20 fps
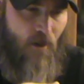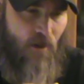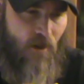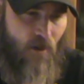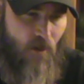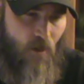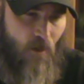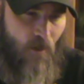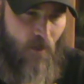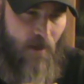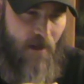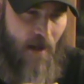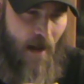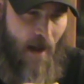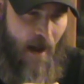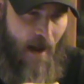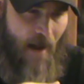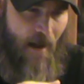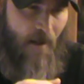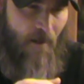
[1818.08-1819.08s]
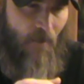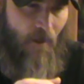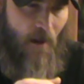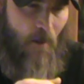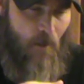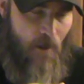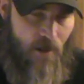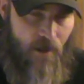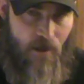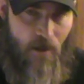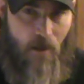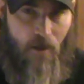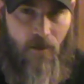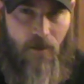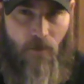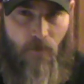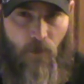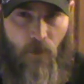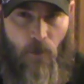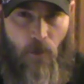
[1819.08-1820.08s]
assumed to have a
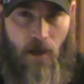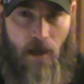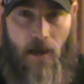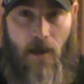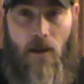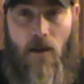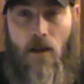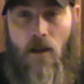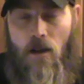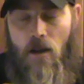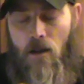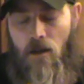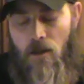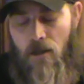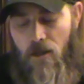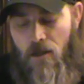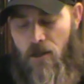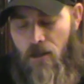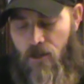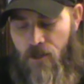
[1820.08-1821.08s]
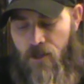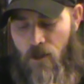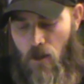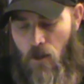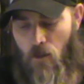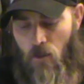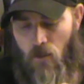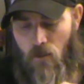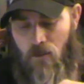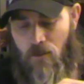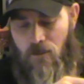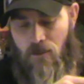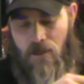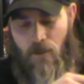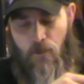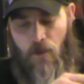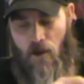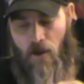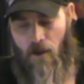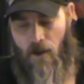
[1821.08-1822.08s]
result of three. So,
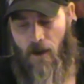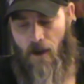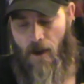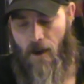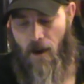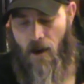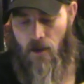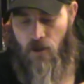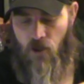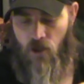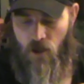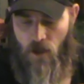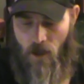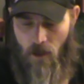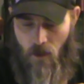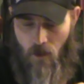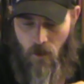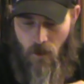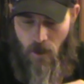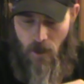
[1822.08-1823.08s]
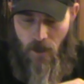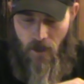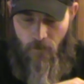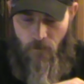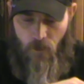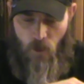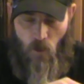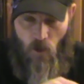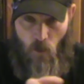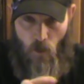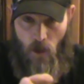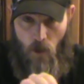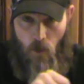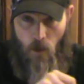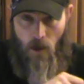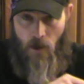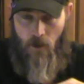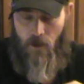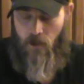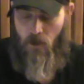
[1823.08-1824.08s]
to put it in a nutshell, if you're
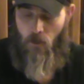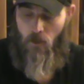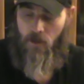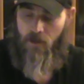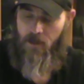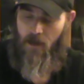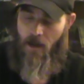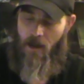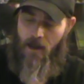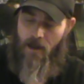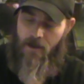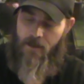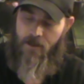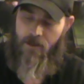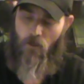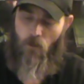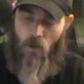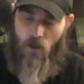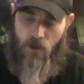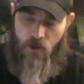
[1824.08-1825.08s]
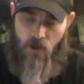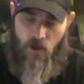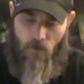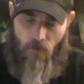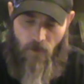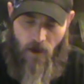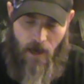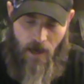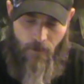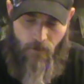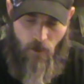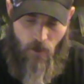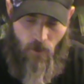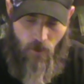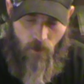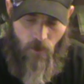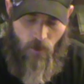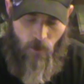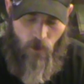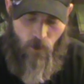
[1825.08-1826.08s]
required to do a test to one
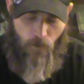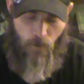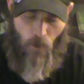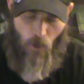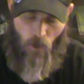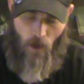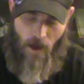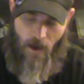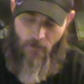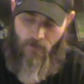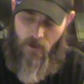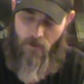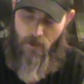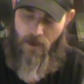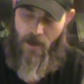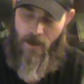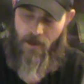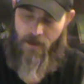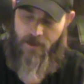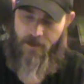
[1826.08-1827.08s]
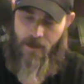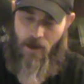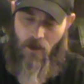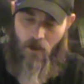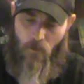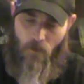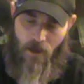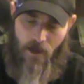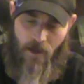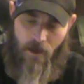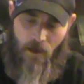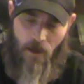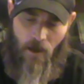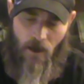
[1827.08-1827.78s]
survivor, you both have to be on a settlement,